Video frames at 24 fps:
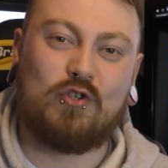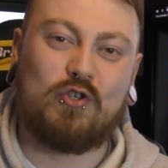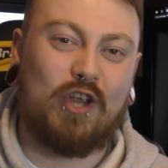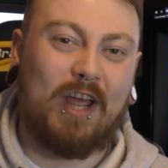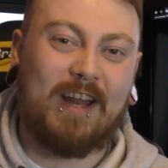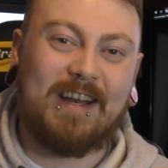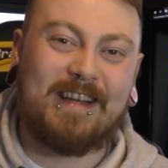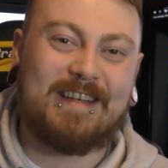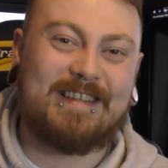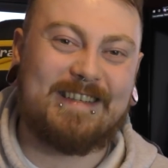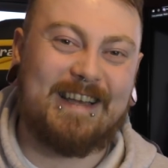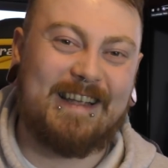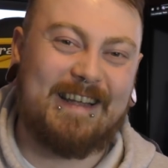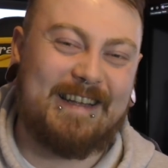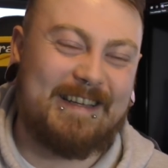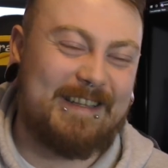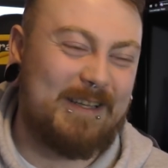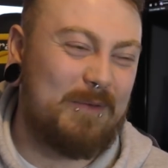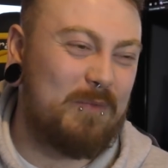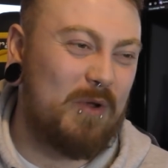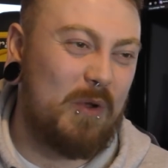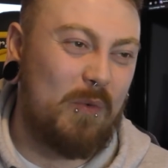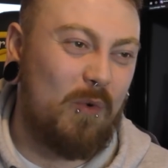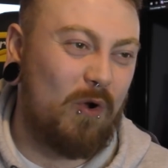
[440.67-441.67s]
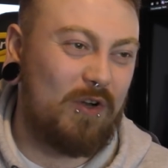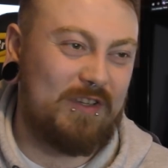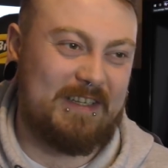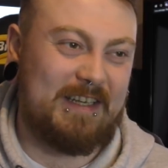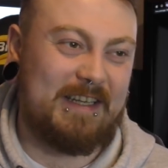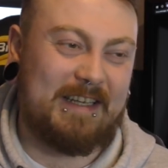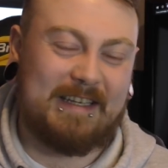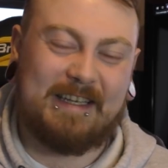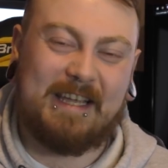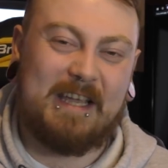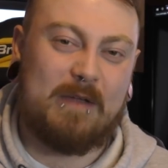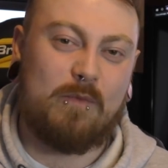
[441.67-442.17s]
genocide and we want
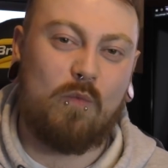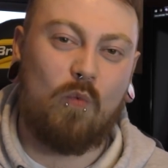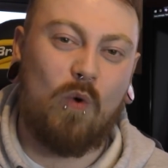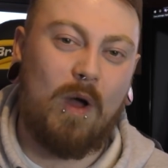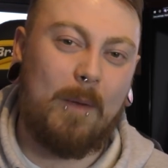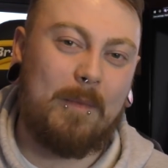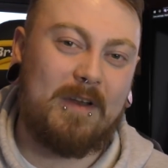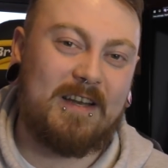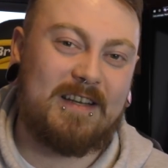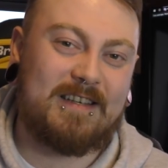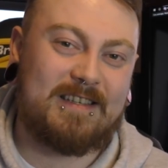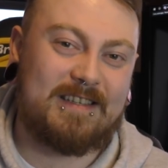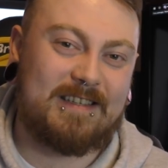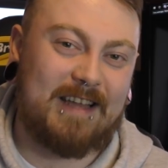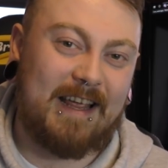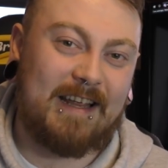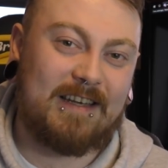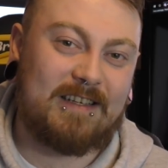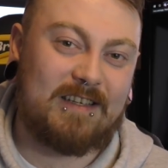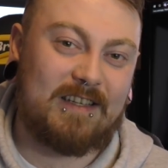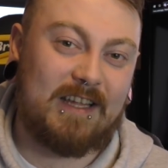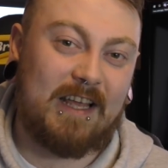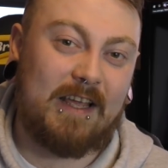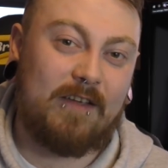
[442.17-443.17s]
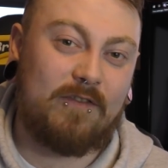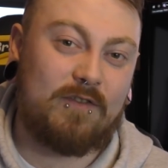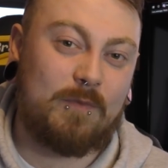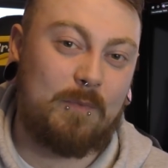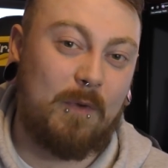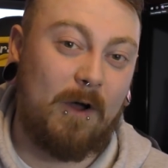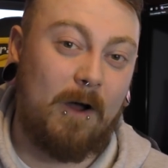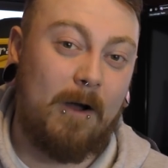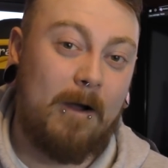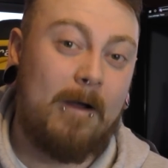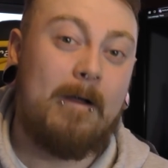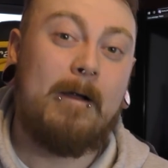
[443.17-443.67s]
to keep women as sex slaves,
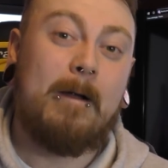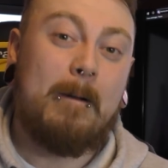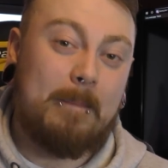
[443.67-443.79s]
but